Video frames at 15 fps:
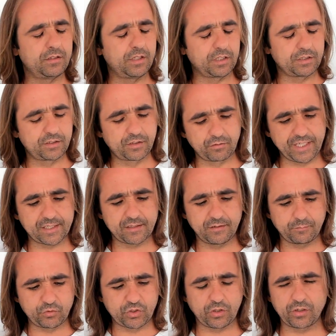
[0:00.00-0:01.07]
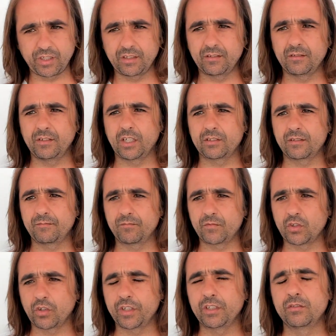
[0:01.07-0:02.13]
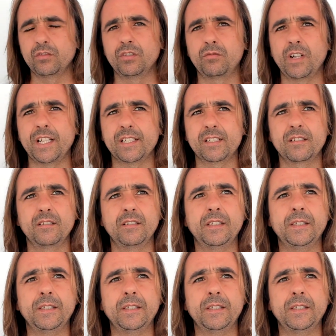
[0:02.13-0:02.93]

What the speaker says: not the rest, not talking to the rest.